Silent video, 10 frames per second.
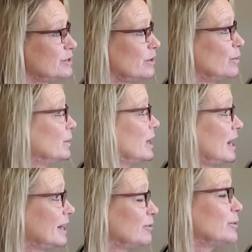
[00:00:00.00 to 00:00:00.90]
So we're
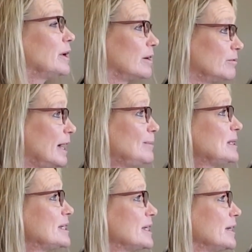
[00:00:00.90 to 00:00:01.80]
not at
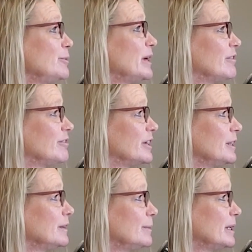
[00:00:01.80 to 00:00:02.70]
Rapid City. We have a
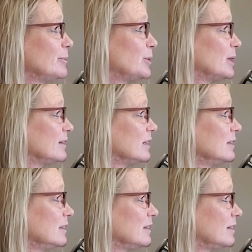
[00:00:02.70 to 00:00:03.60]
very limited
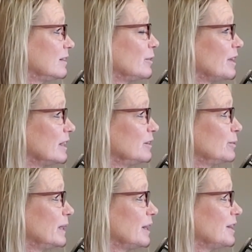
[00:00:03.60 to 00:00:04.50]
presence.
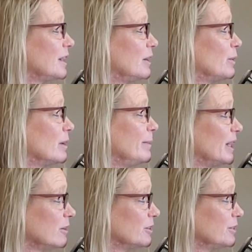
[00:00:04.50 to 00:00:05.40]
That's with our
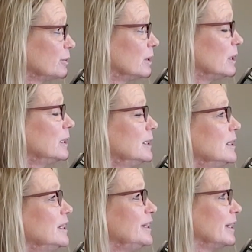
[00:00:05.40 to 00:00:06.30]
medical school.
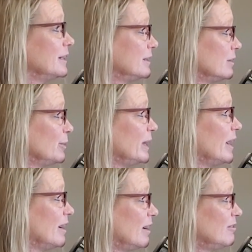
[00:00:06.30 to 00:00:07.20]
Yankton, we
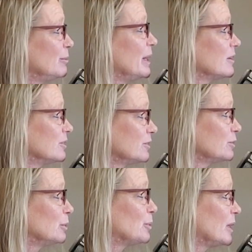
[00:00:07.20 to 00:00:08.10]
have a medical
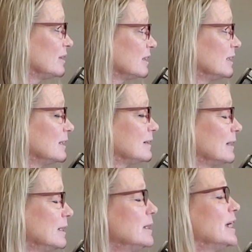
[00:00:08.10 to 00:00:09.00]
school presence.
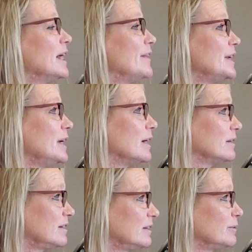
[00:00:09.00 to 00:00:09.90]
And then,
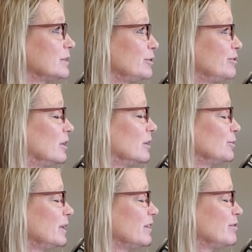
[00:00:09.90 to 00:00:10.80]
yes, Sioux
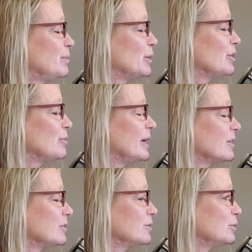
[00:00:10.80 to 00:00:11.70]
Falls, we have both a
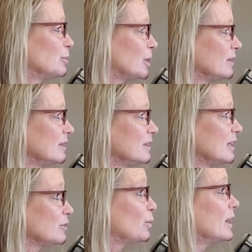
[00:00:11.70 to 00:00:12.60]
medical school presence
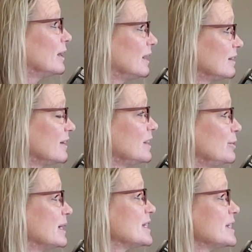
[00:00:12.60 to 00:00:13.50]
as well as the
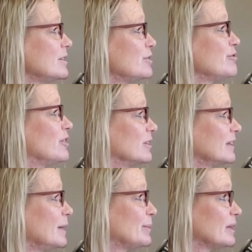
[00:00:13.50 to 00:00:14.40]
USD Sioux Falls
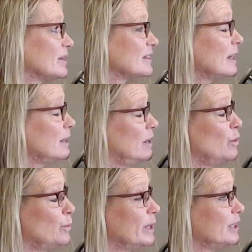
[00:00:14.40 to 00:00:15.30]
campus,
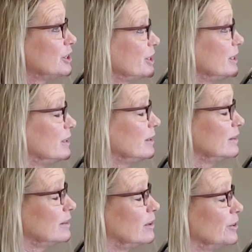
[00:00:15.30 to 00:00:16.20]
which
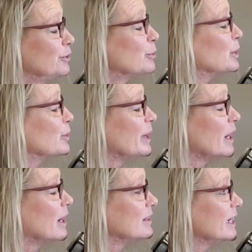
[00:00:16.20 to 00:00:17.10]
is also
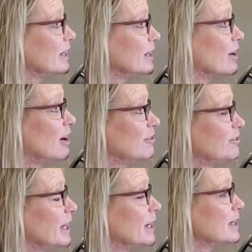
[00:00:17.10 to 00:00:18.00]
booming and taking
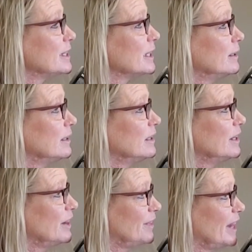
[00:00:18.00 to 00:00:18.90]
off. And
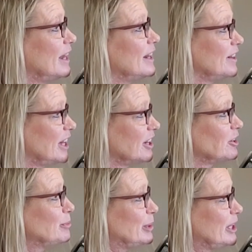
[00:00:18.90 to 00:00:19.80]
that
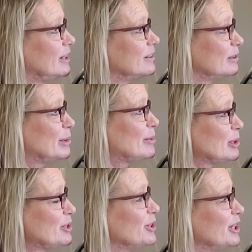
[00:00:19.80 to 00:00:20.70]
could be some
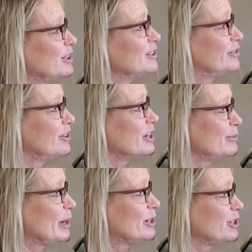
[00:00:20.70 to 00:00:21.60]
opportunities for
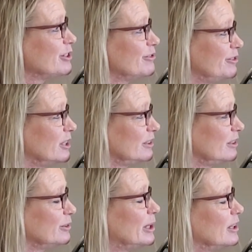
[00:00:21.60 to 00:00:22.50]
expansion for us
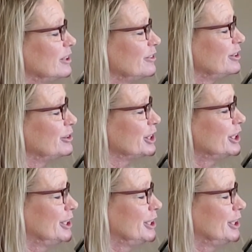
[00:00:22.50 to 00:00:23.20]
as well in the future.